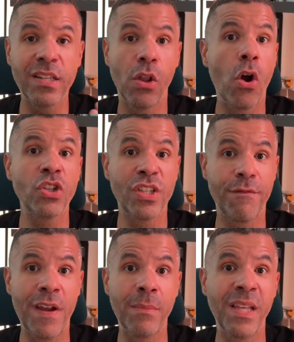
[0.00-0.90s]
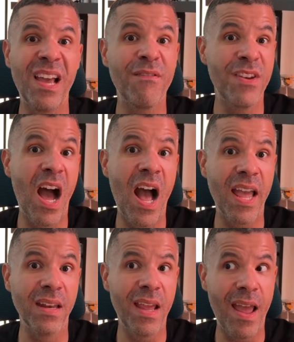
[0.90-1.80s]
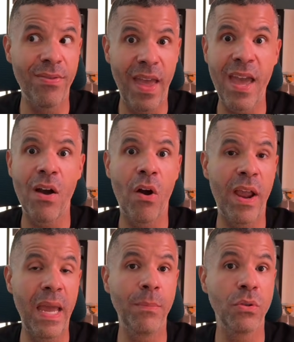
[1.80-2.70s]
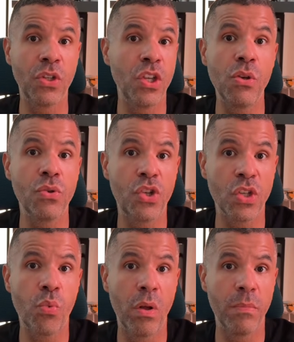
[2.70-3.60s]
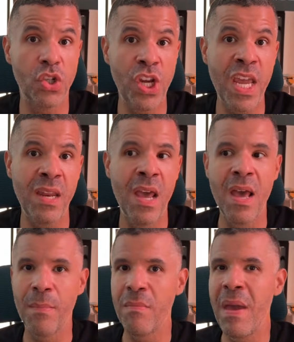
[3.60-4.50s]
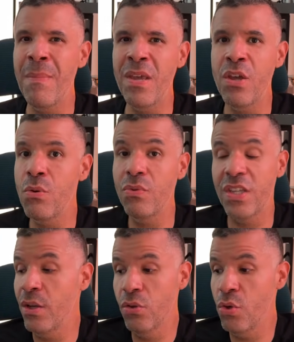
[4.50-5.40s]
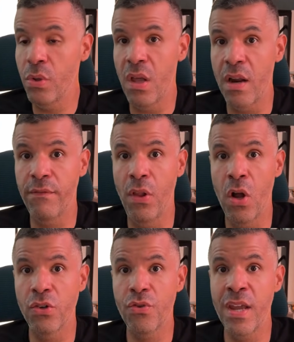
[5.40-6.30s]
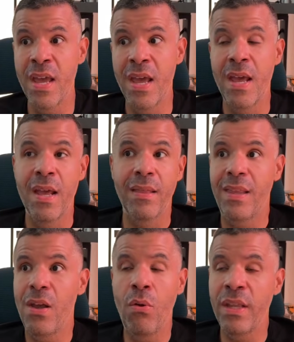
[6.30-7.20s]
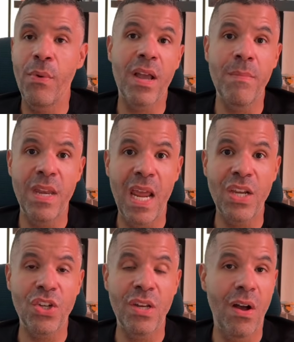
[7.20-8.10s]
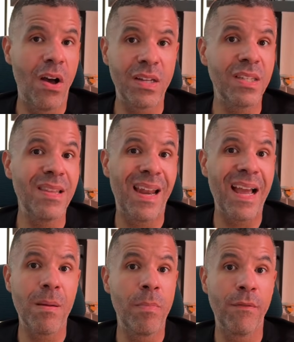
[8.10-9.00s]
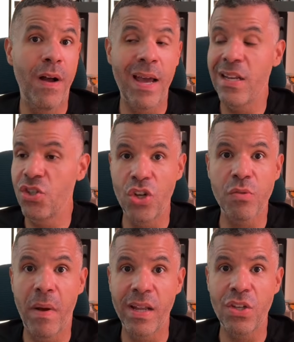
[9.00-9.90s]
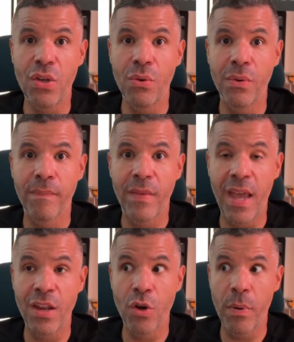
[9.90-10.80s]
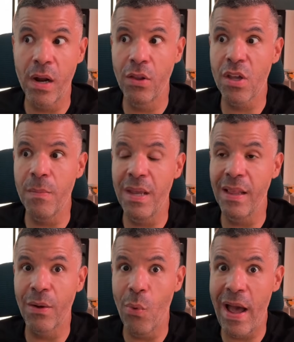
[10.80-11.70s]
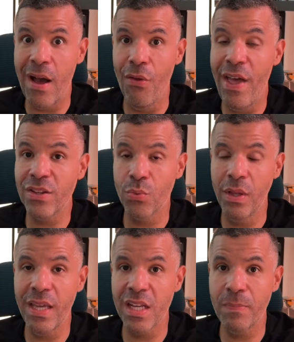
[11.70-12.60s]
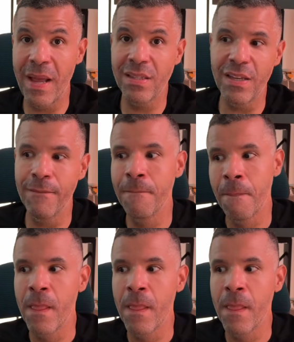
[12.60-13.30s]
as large as a family of 9, and they are able to use just one machine, but maybe you still do a lot of laundry. The only recommendation, honestly, that I can provide is just buy 2. And you're probably looking at me like, wow, that's really expensive.